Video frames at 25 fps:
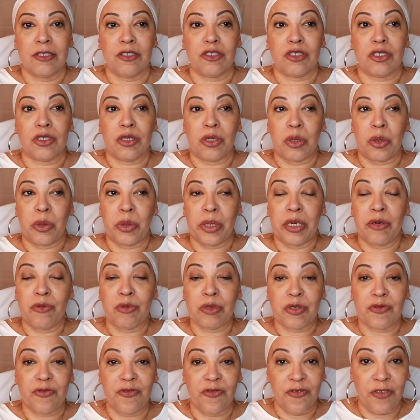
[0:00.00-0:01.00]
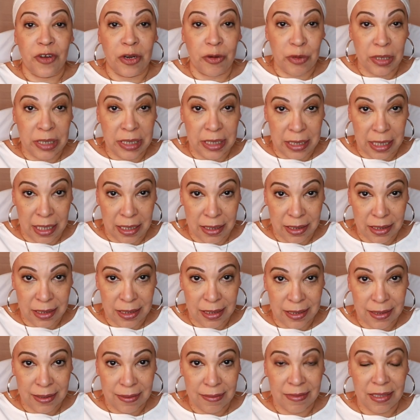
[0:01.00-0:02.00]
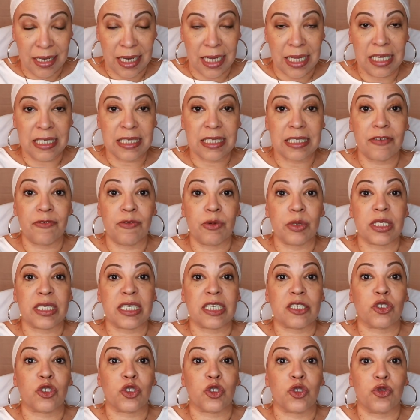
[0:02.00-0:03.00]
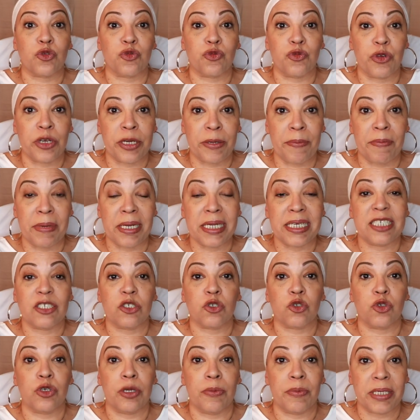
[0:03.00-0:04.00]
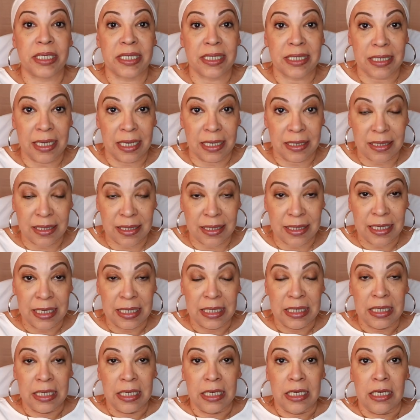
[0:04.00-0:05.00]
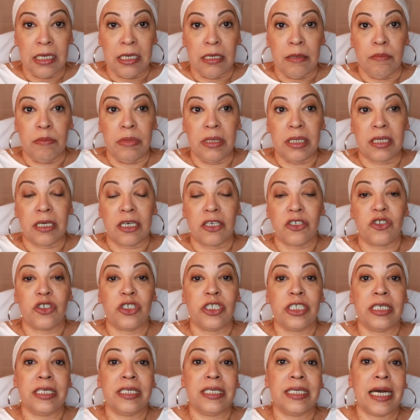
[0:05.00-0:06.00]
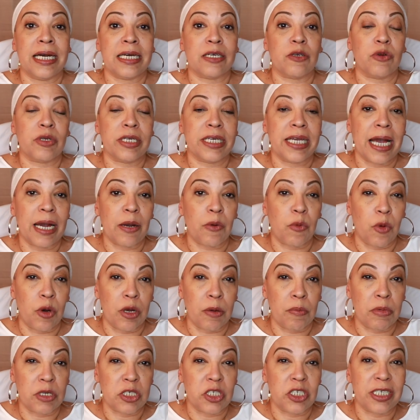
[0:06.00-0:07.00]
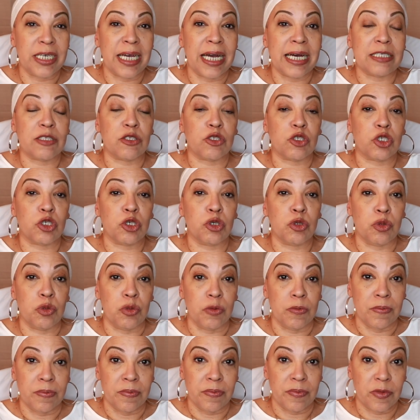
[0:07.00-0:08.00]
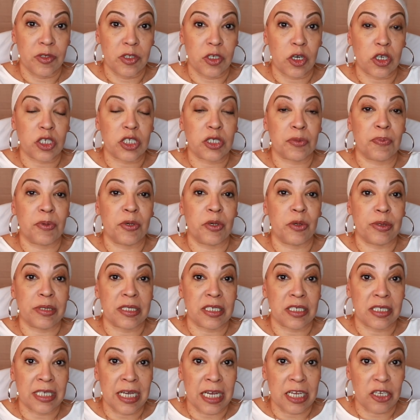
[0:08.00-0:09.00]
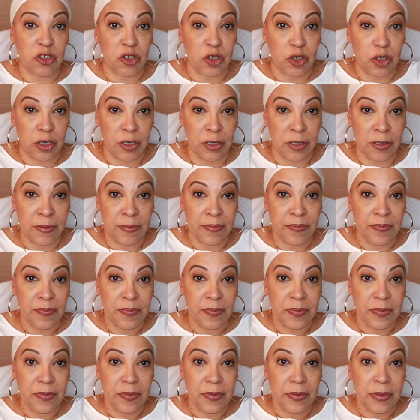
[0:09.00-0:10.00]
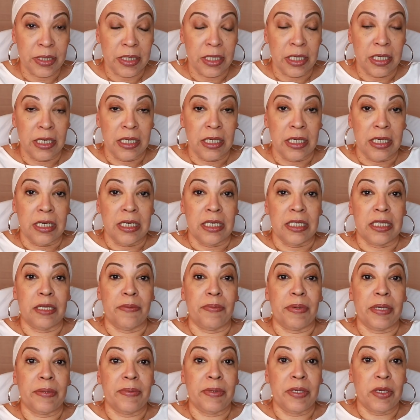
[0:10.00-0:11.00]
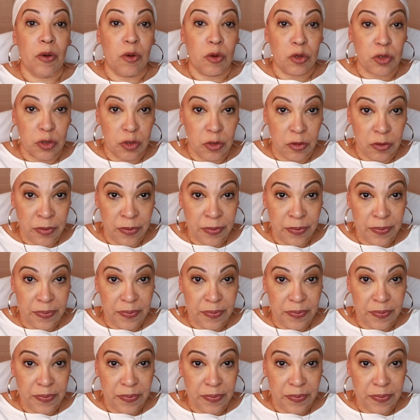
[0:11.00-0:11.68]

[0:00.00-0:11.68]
So it was very intense. The cleansing was extremely intense, because she not only had one, but she had 2 dark spirits attached to her. The baby also.